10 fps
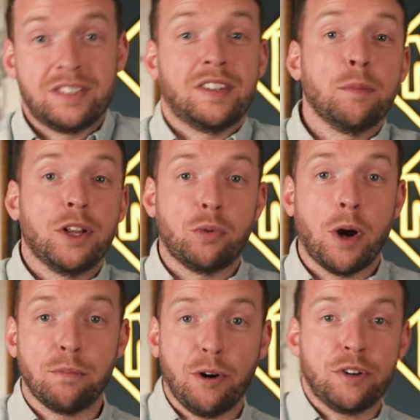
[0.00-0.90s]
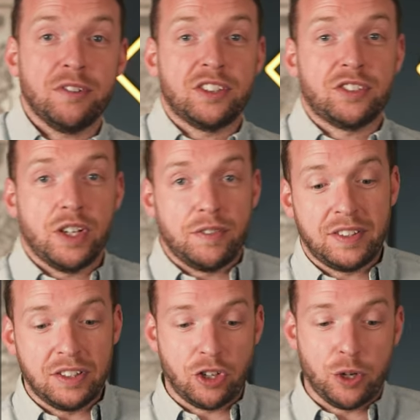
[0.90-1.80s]
It's similar to our brokerage
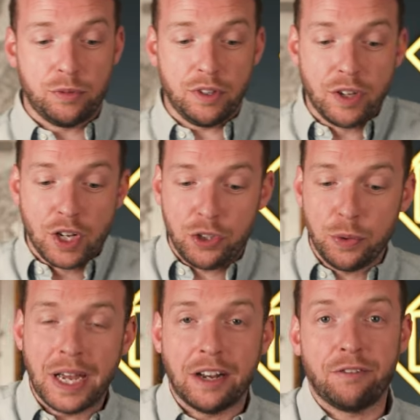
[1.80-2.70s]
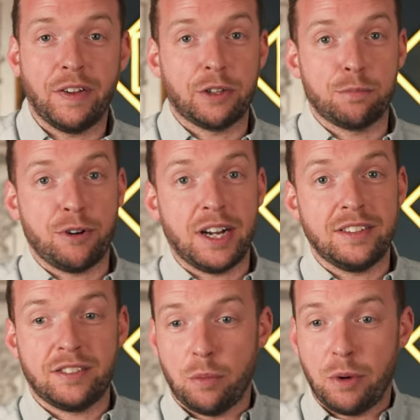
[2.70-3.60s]
service in terms of you get a fixed price,